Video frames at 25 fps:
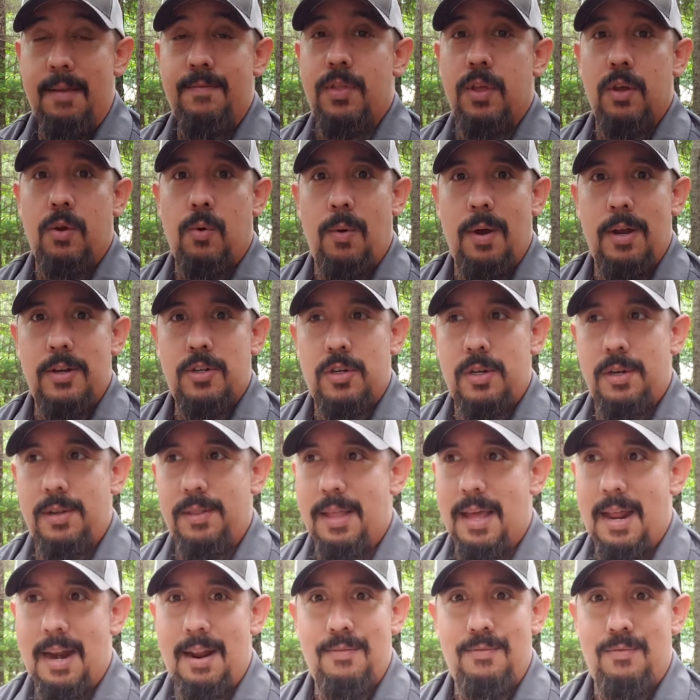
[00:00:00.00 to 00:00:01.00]
the question
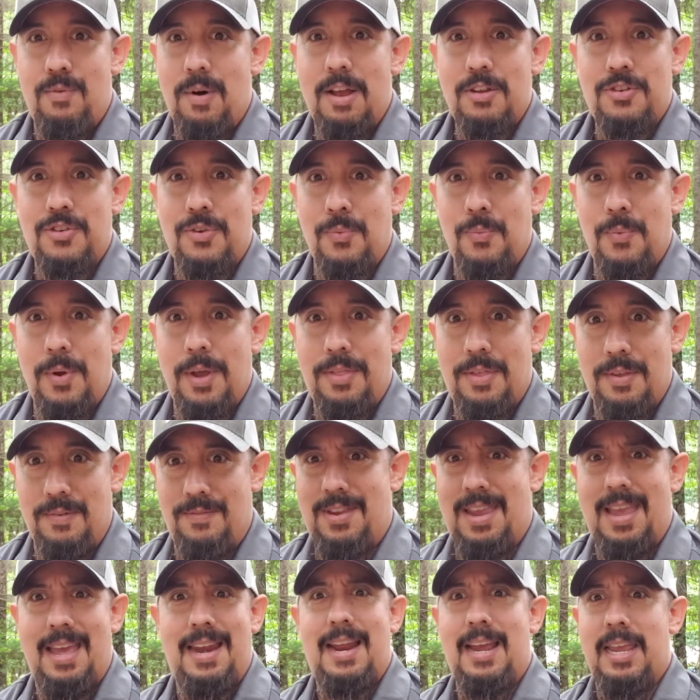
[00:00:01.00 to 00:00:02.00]
that I've wrestled with, of
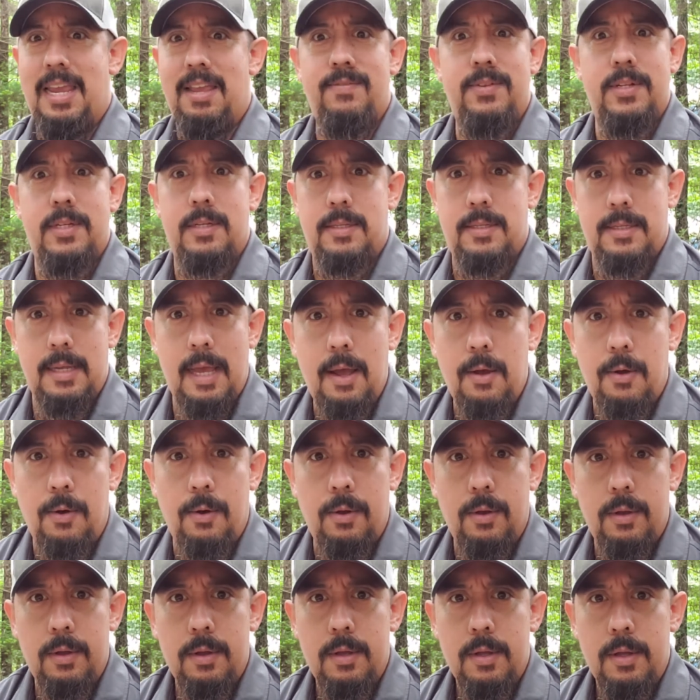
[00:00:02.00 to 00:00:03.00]
can I even sell,
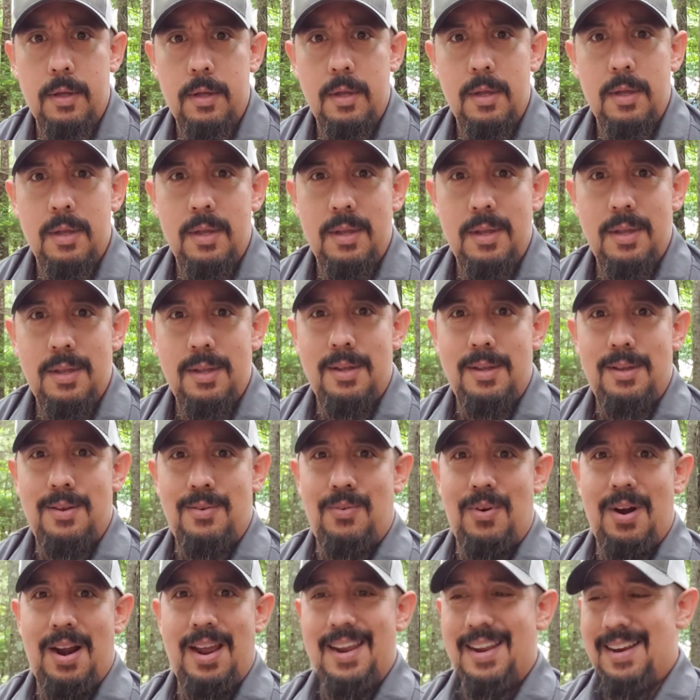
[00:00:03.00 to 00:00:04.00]

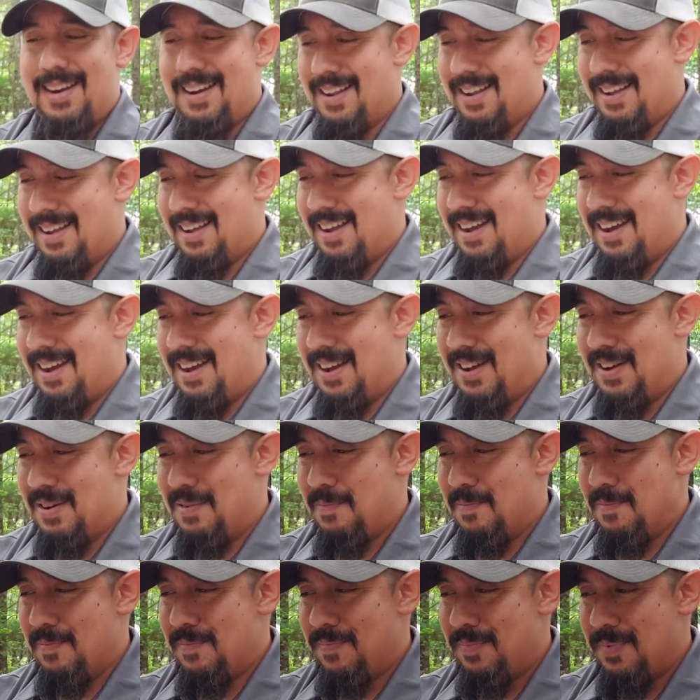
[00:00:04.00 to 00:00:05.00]
right?
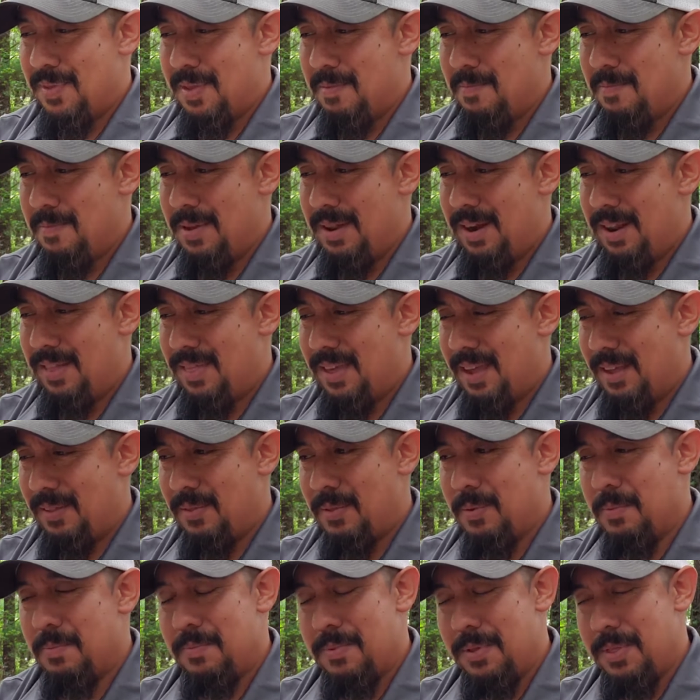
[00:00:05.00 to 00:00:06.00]
But I think
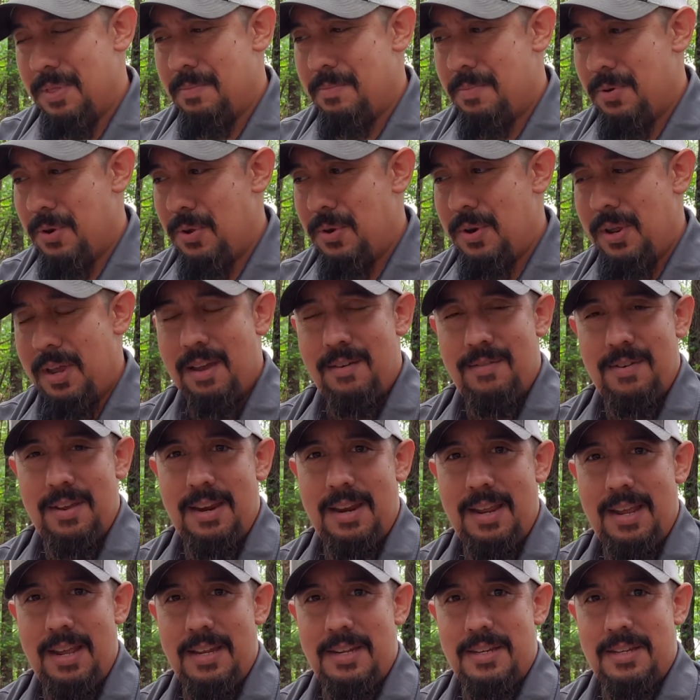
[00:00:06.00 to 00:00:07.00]
the beauty of it
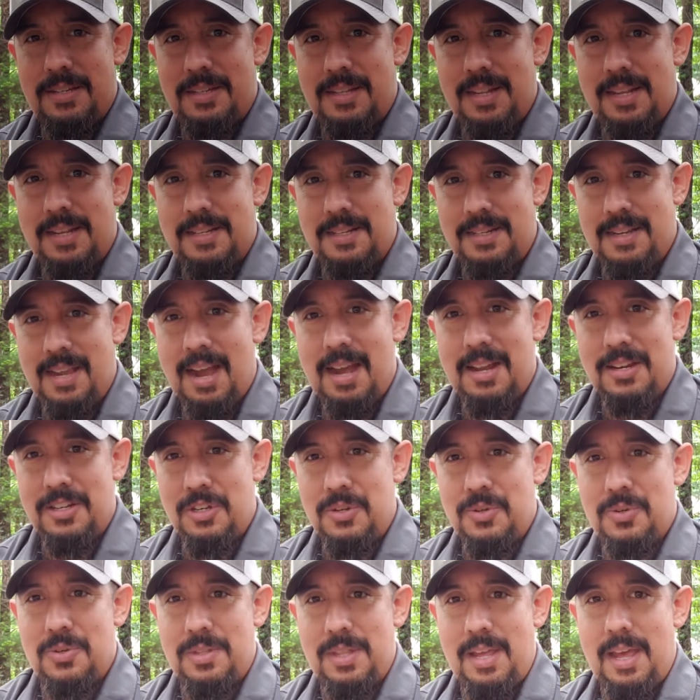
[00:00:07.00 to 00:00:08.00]
is God's
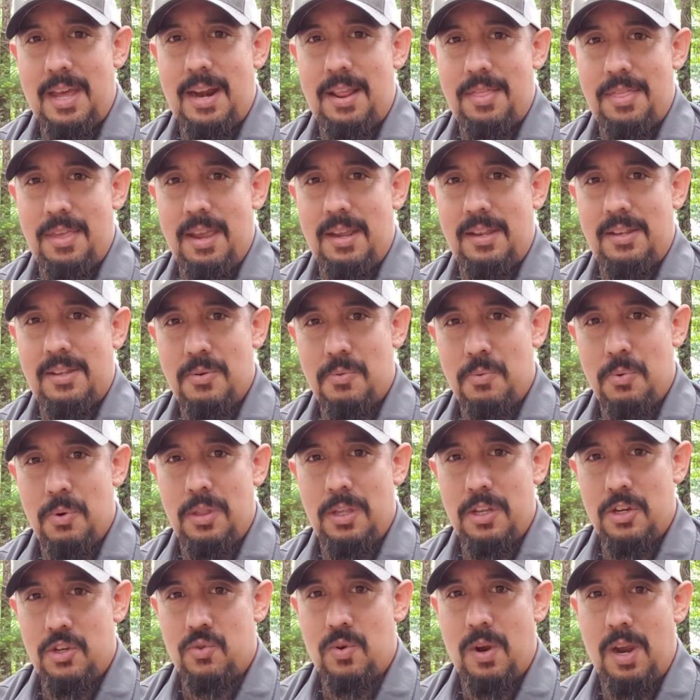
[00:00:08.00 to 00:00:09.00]
using that, I think, to
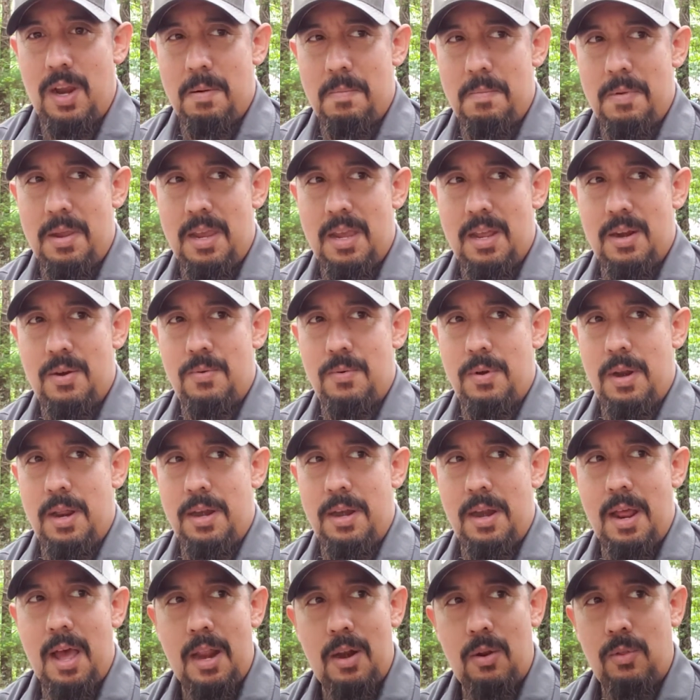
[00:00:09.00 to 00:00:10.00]
really train me, and
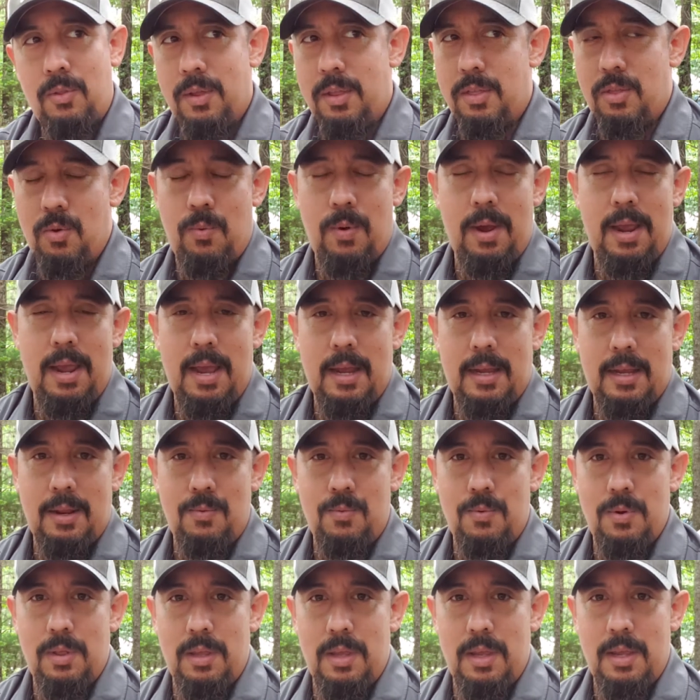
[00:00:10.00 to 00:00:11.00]
not only the way I
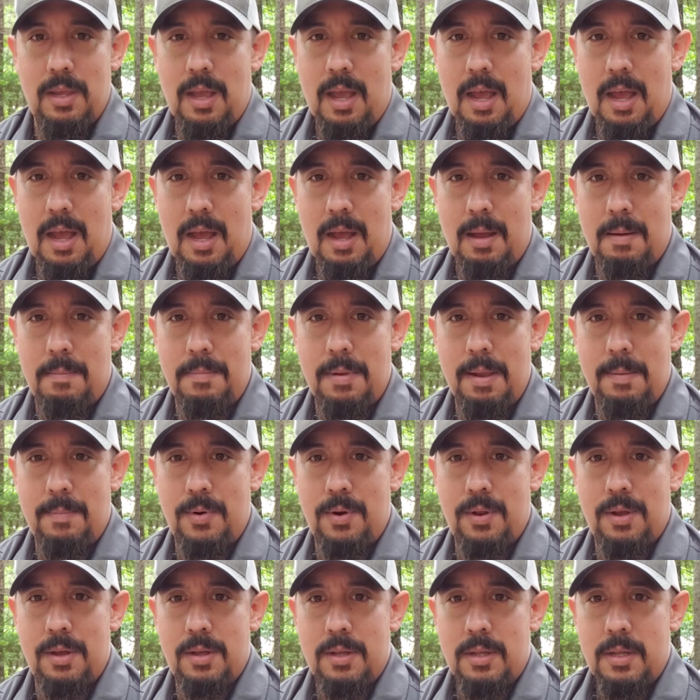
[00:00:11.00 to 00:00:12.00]
can really be able
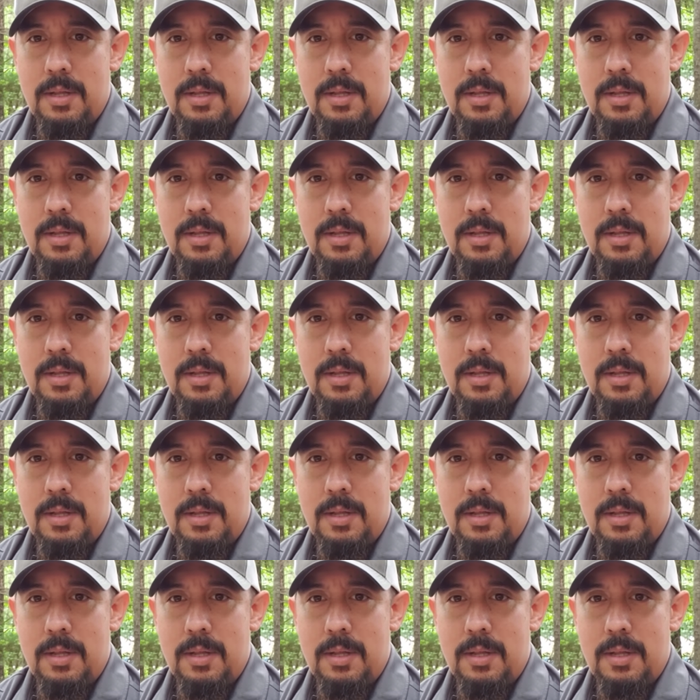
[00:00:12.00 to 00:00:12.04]
to